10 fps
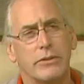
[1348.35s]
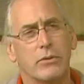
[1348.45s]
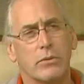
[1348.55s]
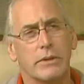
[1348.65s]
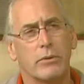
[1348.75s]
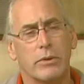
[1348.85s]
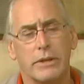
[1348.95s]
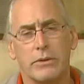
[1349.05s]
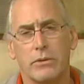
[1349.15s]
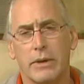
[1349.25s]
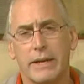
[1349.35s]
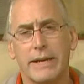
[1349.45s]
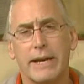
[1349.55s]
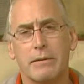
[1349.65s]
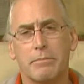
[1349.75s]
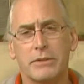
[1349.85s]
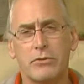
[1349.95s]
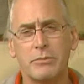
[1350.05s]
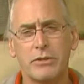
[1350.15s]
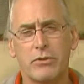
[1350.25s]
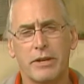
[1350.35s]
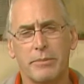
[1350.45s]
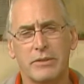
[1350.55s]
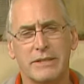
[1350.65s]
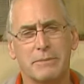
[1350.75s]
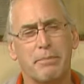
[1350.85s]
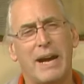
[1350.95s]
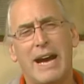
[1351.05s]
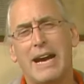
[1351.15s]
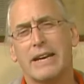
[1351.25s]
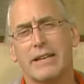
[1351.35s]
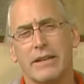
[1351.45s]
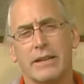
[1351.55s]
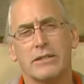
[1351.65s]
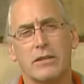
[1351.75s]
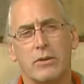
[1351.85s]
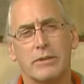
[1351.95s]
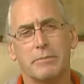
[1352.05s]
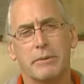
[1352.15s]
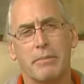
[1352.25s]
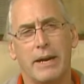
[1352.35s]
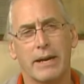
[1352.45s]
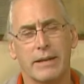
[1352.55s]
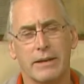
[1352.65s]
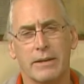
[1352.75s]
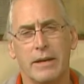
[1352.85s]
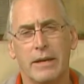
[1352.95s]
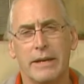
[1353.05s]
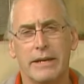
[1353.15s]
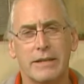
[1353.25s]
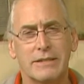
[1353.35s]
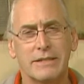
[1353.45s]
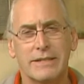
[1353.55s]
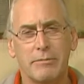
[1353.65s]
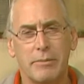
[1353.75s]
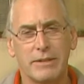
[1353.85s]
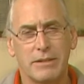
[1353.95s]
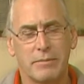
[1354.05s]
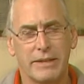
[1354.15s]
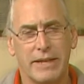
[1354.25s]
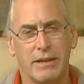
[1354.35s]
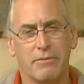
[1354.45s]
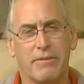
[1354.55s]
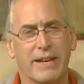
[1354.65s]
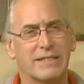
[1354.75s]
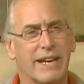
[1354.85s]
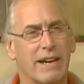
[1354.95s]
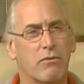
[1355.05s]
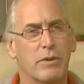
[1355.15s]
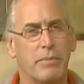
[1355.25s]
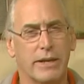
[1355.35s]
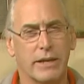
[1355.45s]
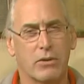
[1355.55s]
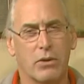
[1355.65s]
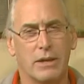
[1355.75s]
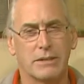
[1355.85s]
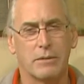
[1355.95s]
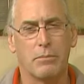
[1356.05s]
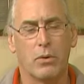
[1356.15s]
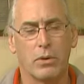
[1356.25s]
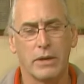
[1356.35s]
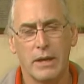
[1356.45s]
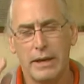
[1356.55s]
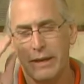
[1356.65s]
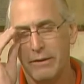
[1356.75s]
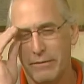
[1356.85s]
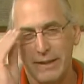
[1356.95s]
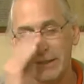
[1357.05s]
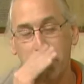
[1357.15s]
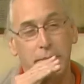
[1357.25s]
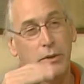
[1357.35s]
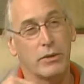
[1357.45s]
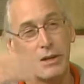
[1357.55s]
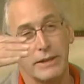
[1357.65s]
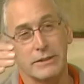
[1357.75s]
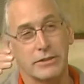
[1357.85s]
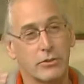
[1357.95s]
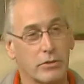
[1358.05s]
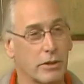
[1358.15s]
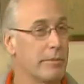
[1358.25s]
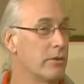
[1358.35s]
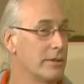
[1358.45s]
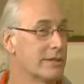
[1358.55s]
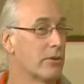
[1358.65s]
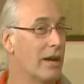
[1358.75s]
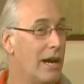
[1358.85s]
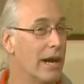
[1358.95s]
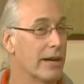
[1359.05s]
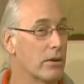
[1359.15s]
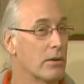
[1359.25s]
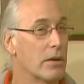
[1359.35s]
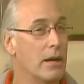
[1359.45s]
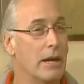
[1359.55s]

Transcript: do. You really do. And again, prescription drug abuse abuse is pocketed. It's always been pocketed. It doesn't seem to be something that affects everybody across the board. It affects communities, and certain communities that are higher.